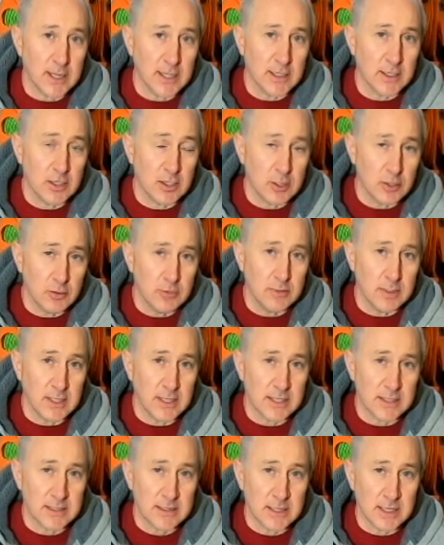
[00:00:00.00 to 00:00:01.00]
include
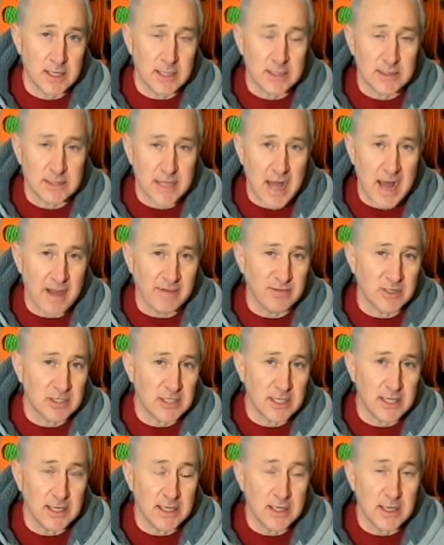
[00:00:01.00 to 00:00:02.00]
this is I've
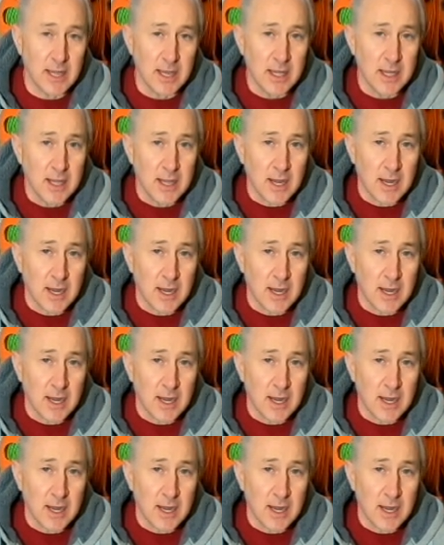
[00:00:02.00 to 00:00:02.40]
seen